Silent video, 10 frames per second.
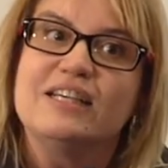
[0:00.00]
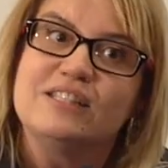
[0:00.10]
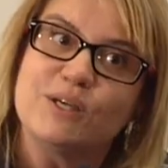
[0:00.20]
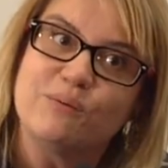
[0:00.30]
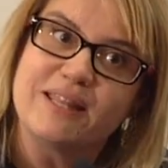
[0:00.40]

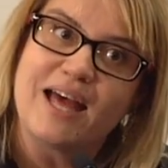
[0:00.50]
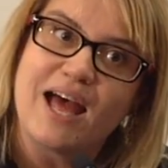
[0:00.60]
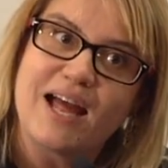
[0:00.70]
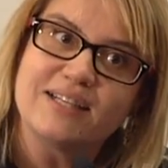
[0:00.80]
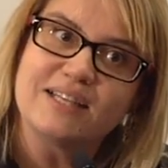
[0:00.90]
So with
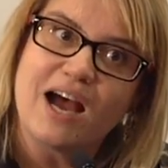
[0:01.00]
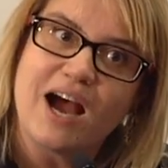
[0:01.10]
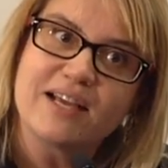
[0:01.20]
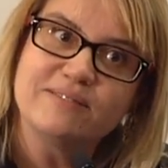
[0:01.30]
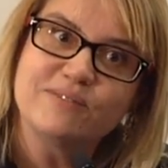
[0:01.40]
that,
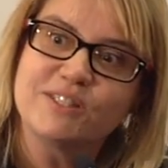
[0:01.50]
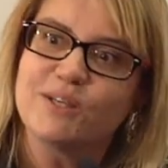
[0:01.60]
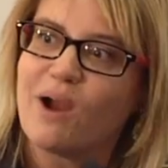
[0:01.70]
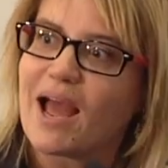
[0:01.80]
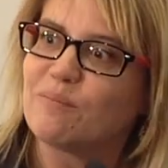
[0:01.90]
I'm
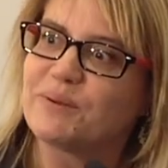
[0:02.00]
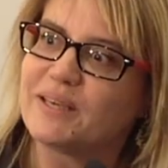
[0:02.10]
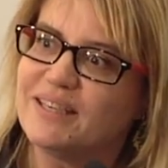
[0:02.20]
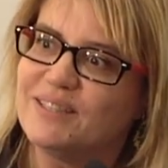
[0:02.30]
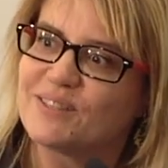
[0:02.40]
so
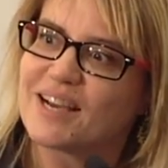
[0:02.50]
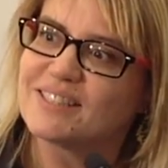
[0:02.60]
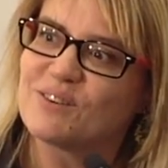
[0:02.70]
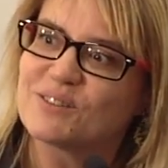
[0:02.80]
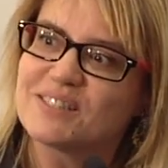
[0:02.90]
happy you
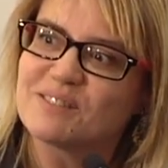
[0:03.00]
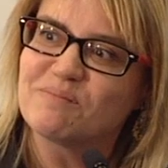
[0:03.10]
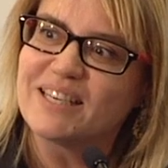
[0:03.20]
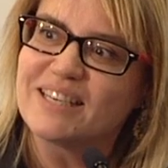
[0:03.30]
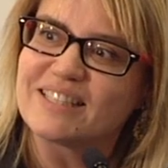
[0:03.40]
guys hosted
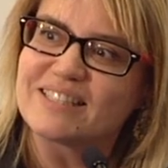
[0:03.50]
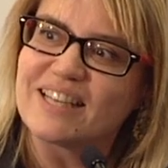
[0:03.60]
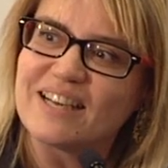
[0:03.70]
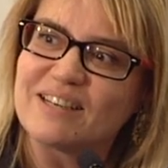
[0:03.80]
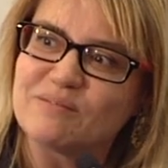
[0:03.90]
me,
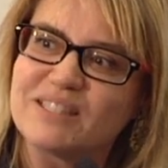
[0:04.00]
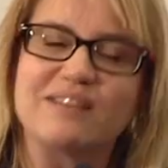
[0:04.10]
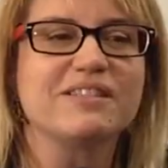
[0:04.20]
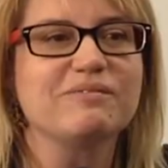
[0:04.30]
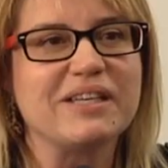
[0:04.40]
and
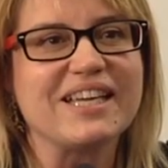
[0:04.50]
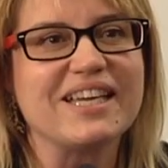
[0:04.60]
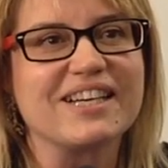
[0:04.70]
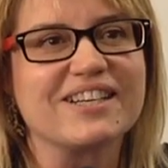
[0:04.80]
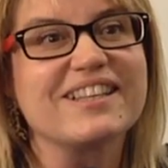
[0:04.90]
lovely being
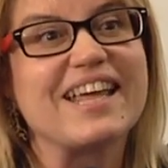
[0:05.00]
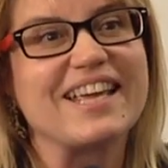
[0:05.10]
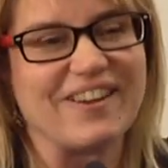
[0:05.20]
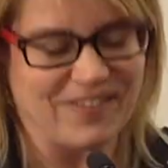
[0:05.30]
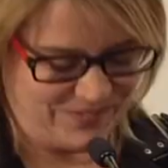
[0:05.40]
here.
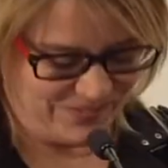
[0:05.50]
Thank you.